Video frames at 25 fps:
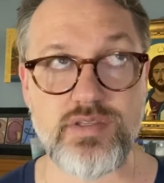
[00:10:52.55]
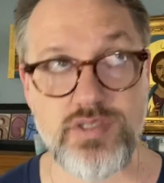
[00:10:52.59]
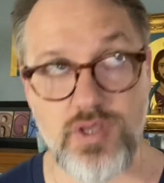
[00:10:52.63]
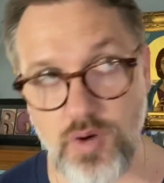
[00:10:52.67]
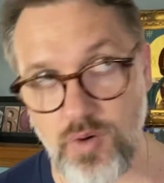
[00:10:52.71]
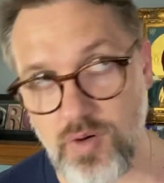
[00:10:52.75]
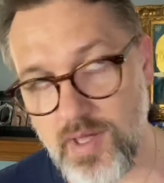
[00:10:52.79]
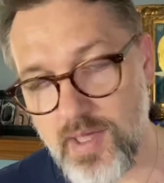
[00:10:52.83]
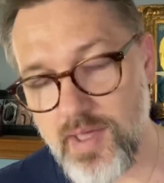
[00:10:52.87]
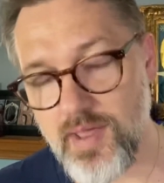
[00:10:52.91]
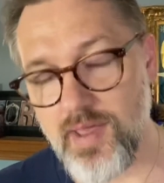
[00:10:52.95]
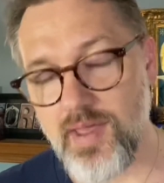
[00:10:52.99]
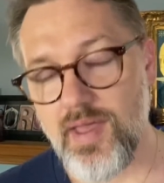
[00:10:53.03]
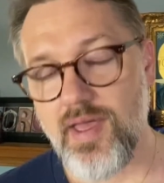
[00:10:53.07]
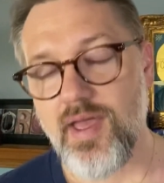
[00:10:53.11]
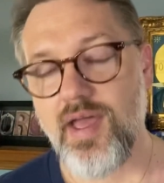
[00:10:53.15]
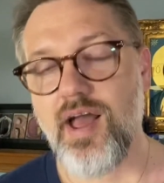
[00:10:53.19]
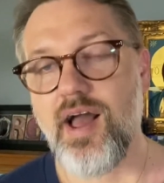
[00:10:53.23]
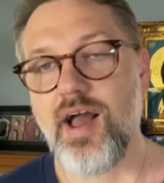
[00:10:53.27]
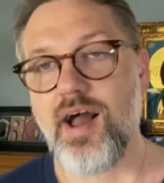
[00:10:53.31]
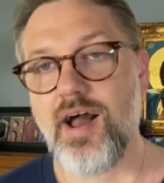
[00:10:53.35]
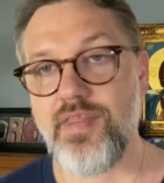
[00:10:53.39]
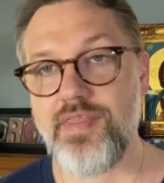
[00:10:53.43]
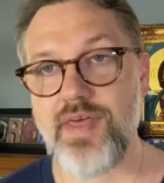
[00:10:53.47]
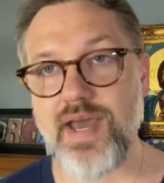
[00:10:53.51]
So
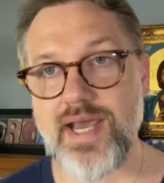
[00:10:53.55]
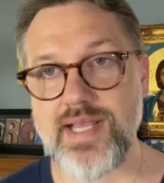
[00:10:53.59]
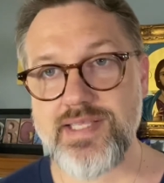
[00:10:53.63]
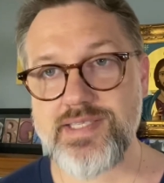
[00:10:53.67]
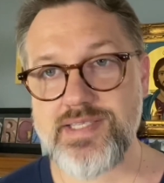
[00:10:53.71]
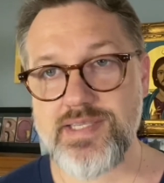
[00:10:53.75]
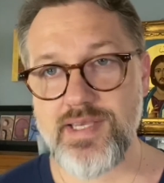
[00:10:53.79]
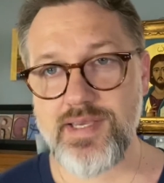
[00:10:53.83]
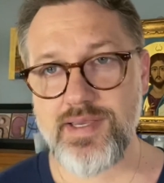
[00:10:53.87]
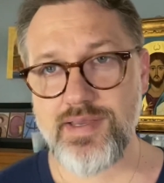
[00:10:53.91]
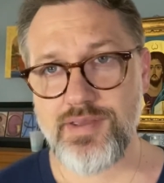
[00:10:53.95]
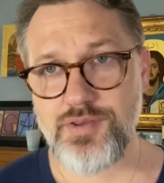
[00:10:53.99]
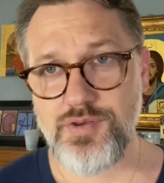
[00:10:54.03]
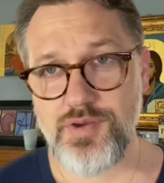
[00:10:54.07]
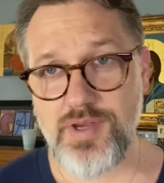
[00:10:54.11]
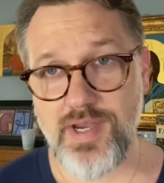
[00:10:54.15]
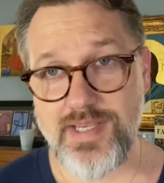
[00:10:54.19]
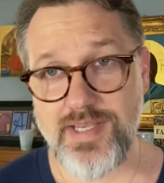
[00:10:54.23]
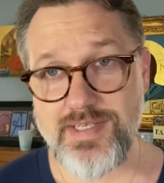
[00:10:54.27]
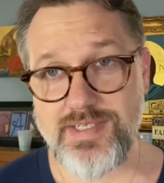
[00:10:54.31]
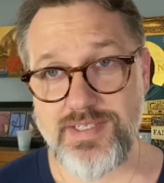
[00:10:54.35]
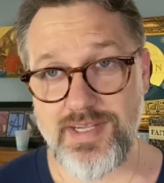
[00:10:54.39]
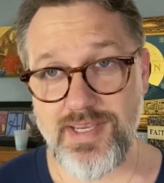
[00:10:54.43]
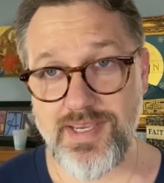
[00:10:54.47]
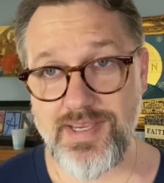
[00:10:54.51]
that's it. You
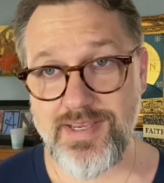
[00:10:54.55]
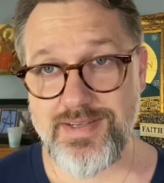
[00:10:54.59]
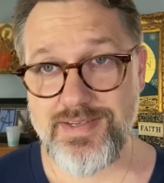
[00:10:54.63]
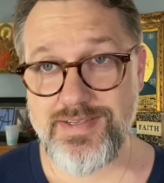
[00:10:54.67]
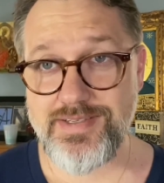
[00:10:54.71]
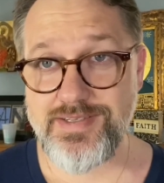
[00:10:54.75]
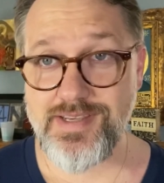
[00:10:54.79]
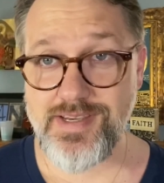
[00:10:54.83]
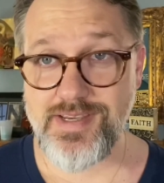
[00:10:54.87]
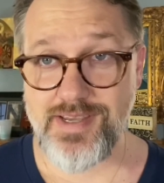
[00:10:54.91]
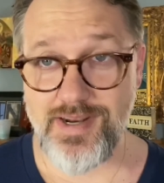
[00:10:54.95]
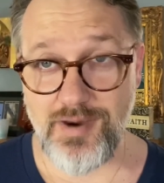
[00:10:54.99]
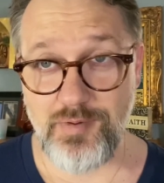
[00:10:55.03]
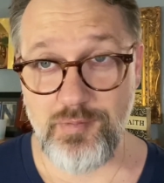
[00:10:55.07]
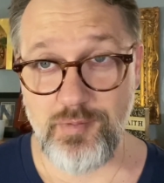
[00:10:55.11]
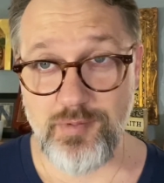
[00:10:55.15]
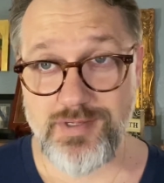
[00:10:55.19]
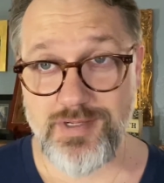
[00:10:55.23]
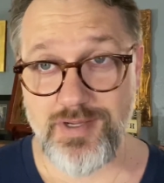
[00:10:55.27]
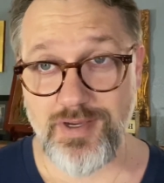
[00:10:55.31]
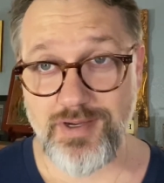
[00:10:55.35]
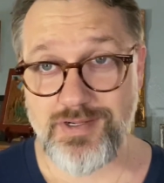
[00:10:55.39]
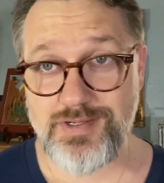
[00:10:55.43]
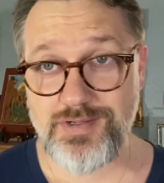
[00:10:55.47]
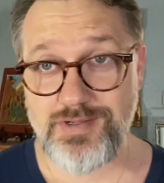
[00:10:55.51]
guys take it easy, and I will
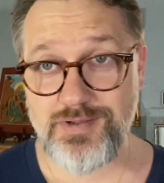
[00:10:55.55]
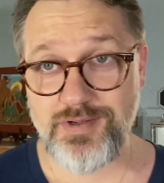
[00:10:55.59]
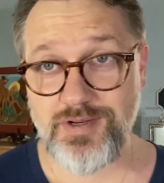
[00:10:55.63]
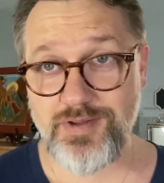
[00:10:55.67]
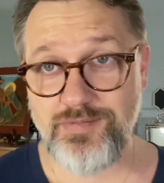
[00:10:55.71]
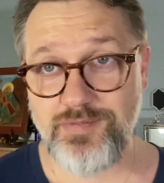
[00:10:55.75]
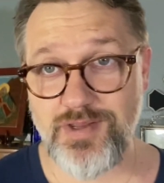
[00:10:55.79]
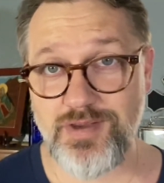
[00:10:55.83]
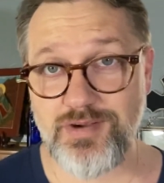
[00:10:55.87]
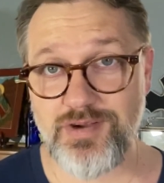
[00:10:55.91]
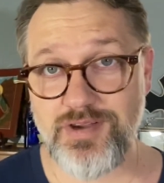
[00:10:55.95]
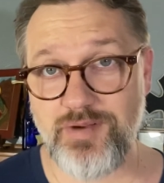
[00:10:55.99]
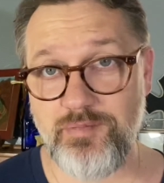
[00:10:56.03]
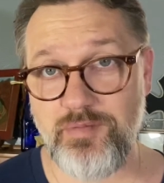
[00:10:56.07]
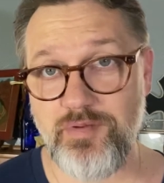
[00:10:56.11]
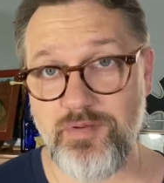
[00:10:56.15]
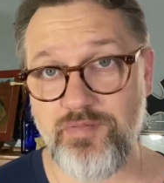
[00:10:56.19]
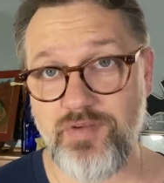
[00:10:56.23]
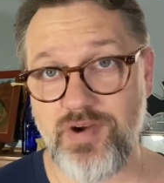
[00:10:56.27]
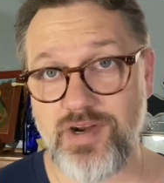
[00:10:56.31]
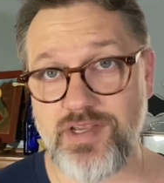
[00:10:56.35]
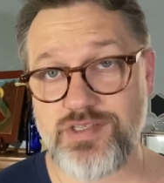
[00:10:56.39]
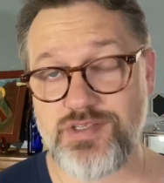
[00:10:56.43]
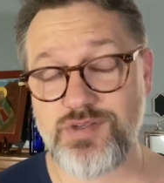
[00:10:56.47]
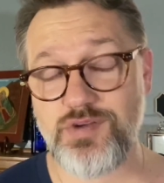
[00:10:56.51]
talk to you in a video coming
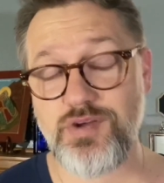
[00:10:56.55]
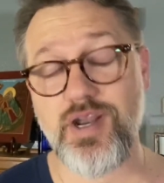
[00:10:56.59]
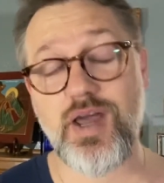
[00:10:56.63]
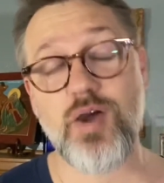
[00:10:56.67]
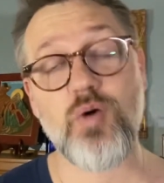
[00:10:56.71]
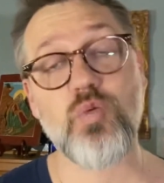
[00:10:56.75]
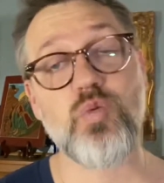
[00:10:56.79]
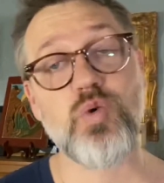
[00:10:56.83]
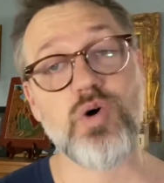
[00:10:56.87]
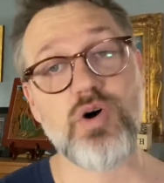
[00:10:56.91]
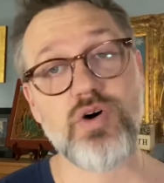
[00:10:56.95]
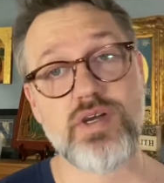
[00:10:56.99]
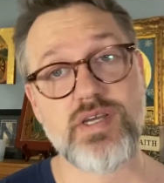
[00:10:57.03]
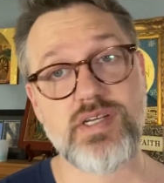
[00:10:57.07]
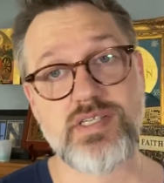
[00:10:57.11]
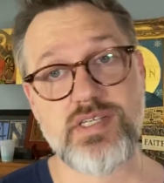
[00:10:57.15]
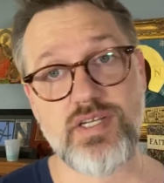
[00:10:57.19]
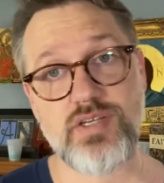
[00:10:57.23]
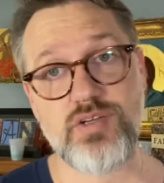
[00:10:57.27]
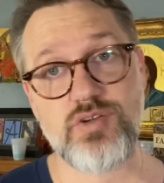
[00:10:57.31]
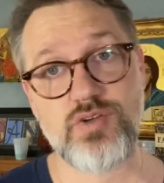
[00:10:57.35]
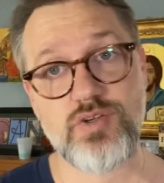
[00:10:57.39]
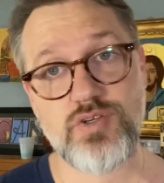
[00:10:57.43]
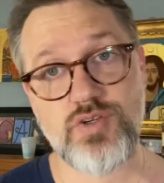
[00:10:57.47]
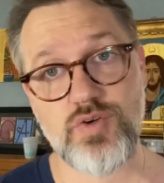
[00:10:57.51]
very soon. I will
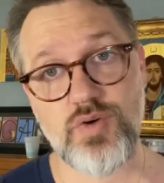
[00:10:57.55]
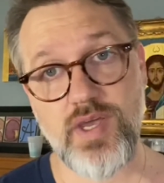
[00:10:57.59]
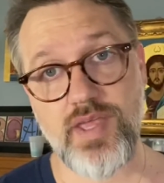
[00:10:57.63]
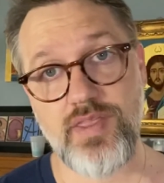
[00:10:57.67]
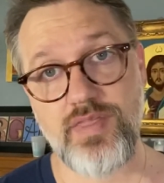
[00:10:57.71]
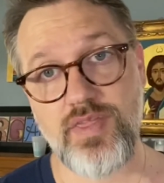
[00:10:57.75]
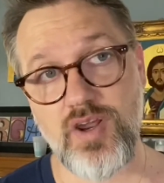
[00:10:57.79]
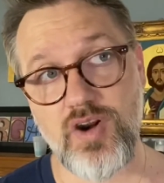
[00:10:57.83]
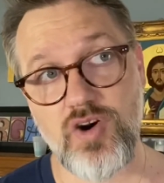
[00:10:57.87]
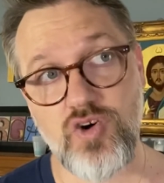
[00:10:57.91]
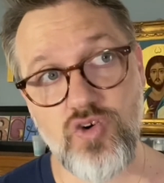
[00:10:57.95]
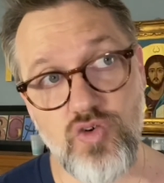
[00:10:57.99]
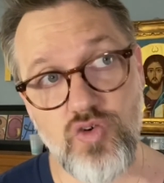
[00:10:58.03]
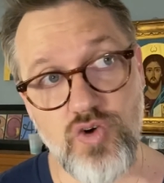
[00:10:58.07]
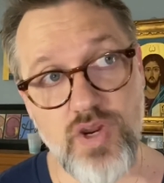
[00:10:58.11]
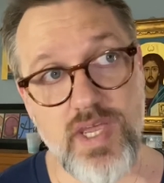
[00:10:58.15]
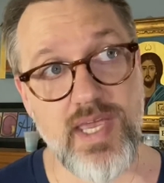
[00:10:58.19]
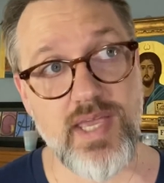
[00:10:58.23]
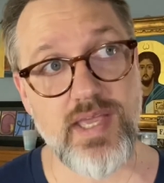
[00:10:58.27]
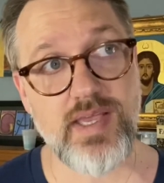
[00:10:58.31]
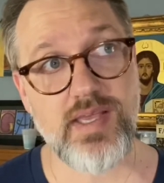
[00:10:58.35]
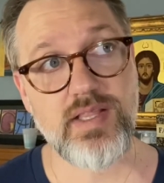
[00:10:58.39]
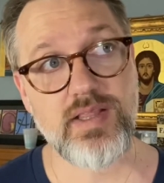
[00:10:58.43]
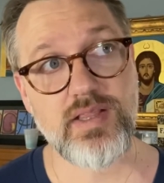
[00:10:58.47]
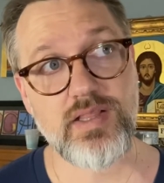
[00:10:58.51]
continue doing the
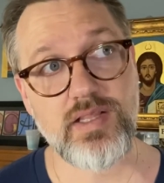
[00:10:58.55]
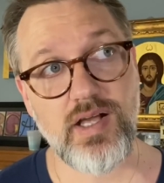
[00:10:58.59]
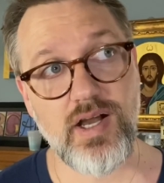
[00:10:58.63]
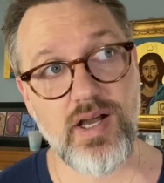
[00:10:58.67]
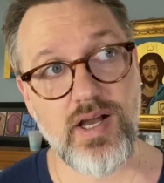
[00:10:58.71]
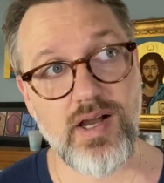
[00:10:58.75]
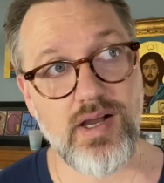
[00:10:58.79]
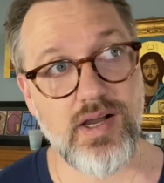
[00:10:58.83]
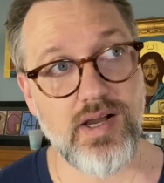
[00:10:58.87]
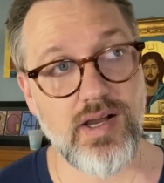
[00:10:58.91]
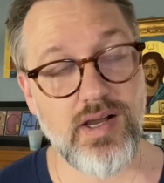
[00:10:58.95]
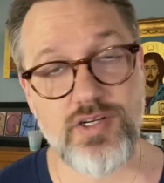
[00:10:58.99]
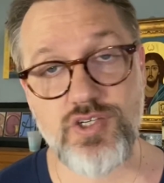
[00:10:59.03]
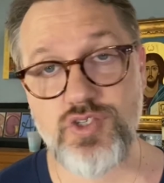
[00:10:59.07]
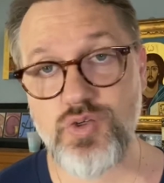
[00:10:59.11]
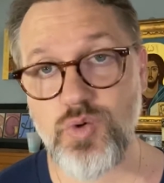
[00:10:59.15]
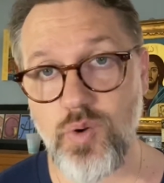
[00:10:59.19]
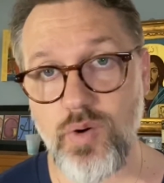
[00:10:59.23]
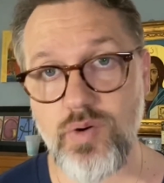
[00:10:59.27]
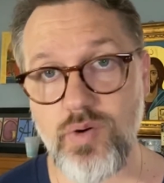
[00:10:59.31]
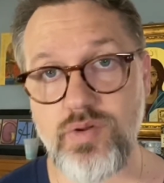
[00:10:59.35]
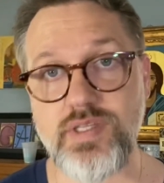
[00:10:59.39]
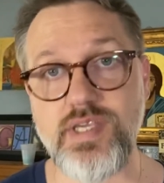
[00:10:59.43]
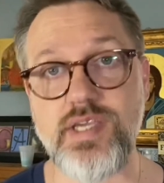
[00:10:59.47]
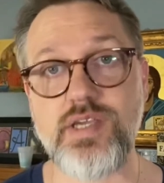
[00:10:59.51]
Greek
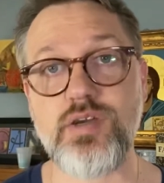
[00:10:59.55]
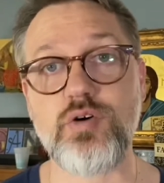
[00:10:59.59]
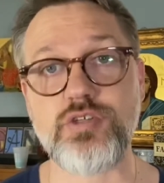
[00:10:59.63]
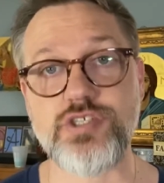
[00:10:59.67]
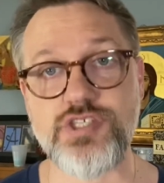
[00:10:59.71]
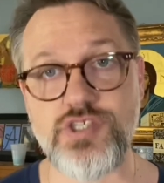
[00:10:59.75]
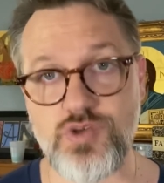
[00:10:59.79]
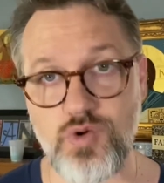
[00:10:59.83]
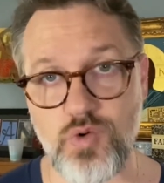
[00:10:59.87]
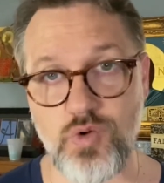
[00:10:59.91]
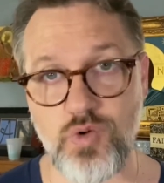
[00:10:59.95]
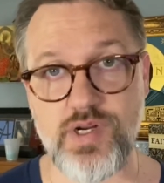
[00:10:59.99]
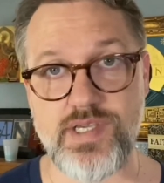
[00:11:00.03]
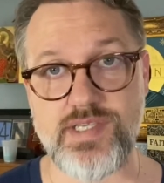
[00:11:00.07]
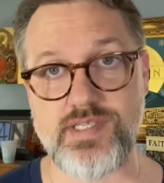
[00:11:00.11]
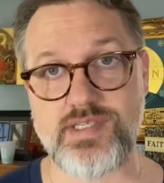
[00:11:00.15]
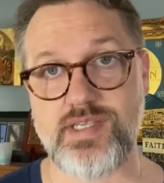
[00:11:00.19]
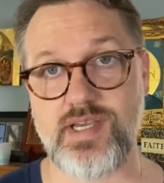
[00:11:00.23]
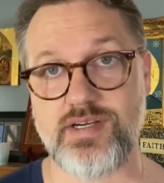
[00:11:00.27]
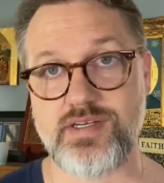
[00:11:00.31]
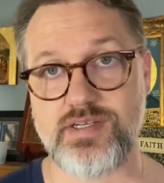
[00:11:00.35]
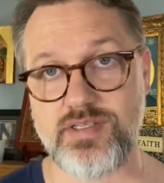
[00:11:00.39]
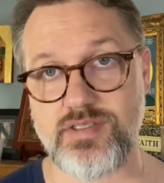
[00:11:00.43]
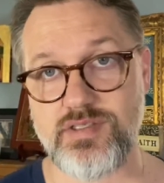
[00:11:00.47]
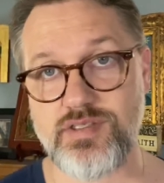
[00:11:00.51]
Duolingo story
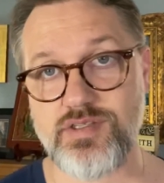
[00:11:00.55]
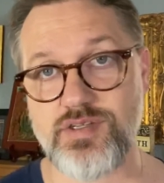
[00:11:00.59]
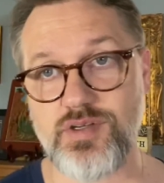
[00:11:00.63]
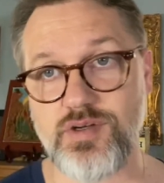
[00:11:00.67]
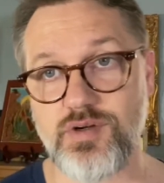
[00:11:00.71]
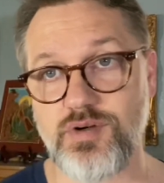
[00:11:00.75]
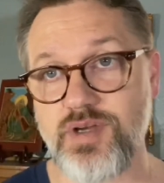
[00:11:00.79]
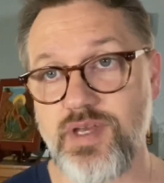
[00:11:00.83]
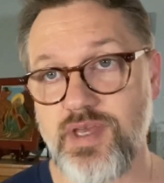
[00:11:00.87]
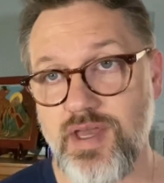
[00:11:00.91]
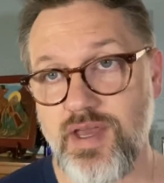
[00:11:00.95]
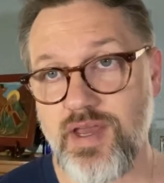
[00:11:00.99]
section. So